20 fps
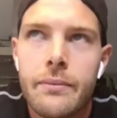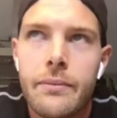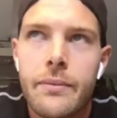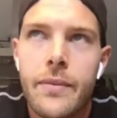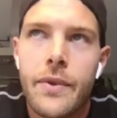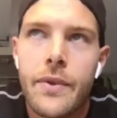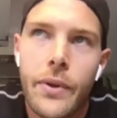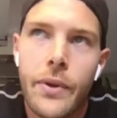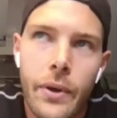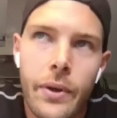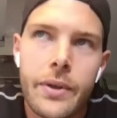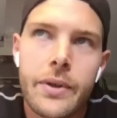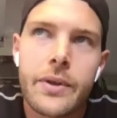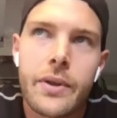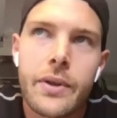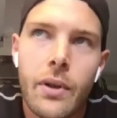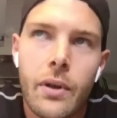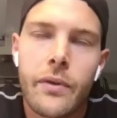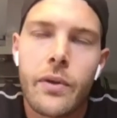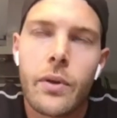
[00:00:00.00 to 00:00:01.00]
third
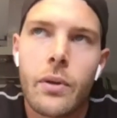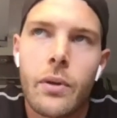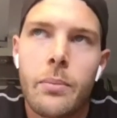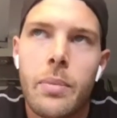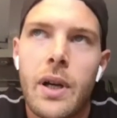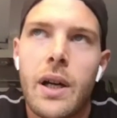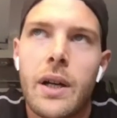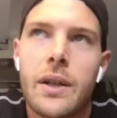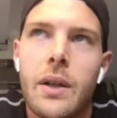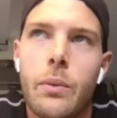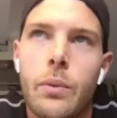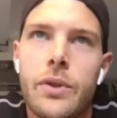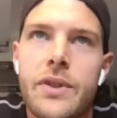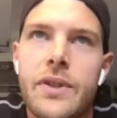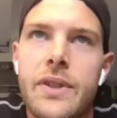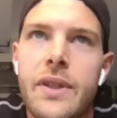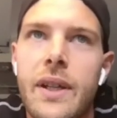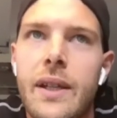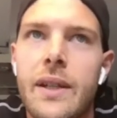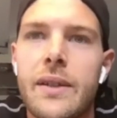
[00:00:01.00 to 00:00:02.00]
overall part, I would
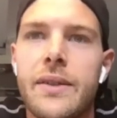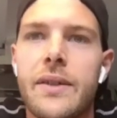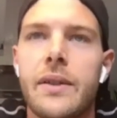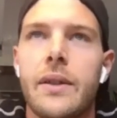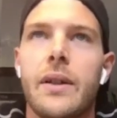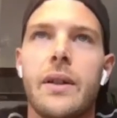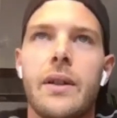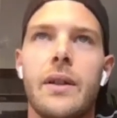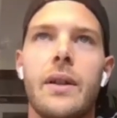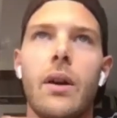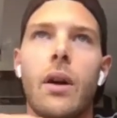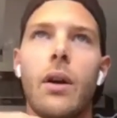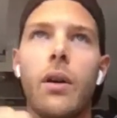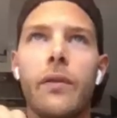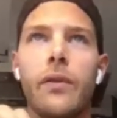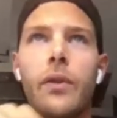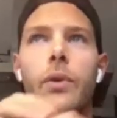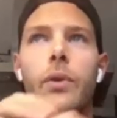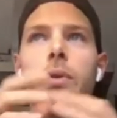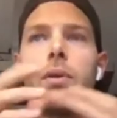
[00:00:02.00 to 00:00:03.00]
say, is the
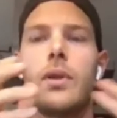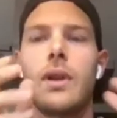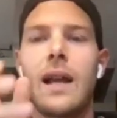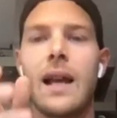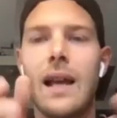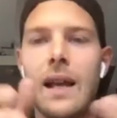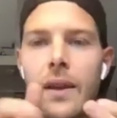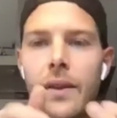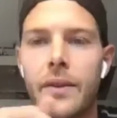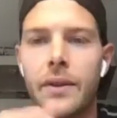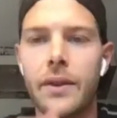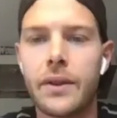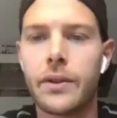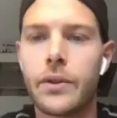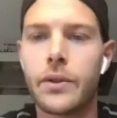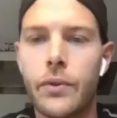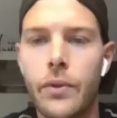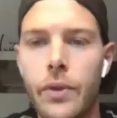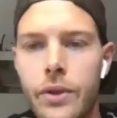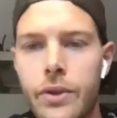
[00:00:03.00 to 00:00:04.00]
overall healthy
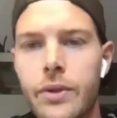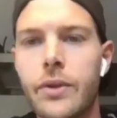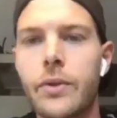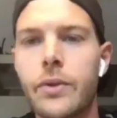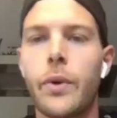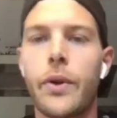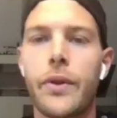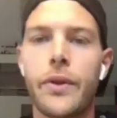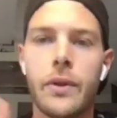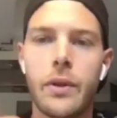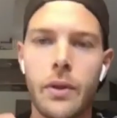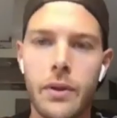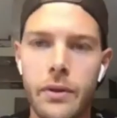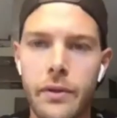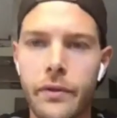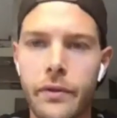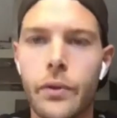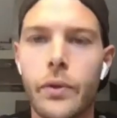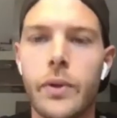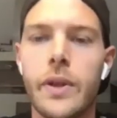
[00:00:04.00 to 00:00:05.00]
nutrition with a lot
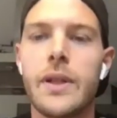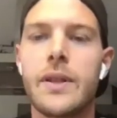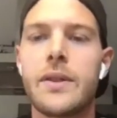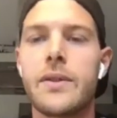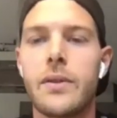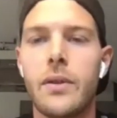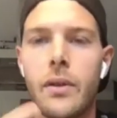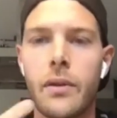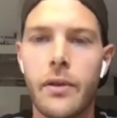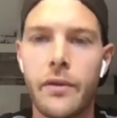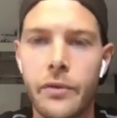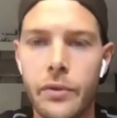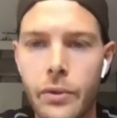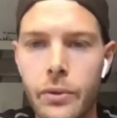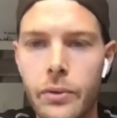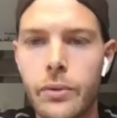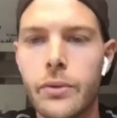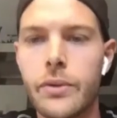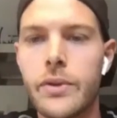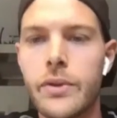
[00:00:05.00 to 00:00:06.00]
of greens, a lot of
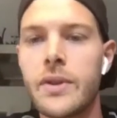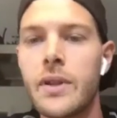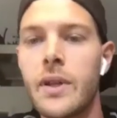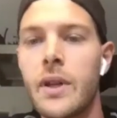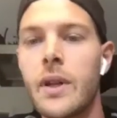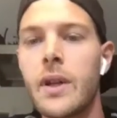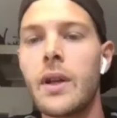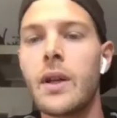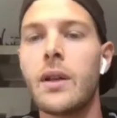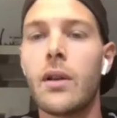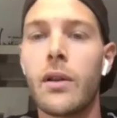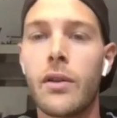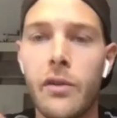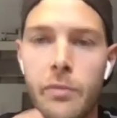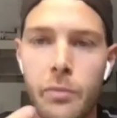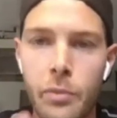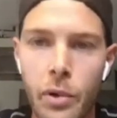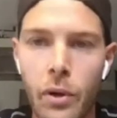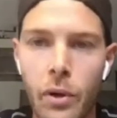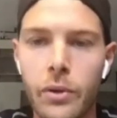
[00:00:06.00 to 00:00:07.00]
fruits, a lot
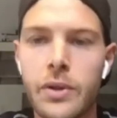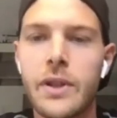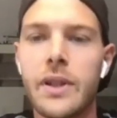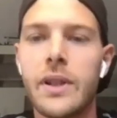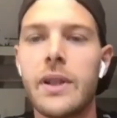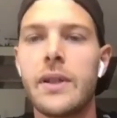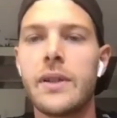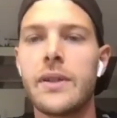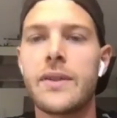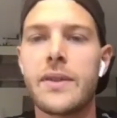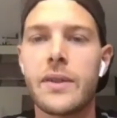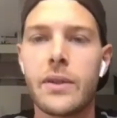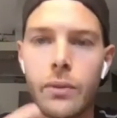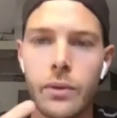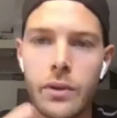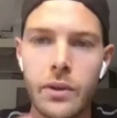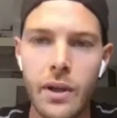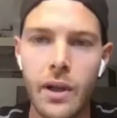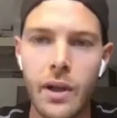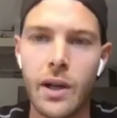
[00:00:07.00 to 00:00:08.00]
of proteins,
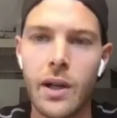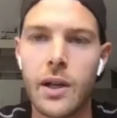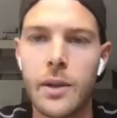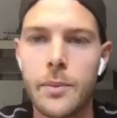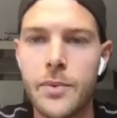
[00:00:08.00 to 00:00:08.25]
good carbs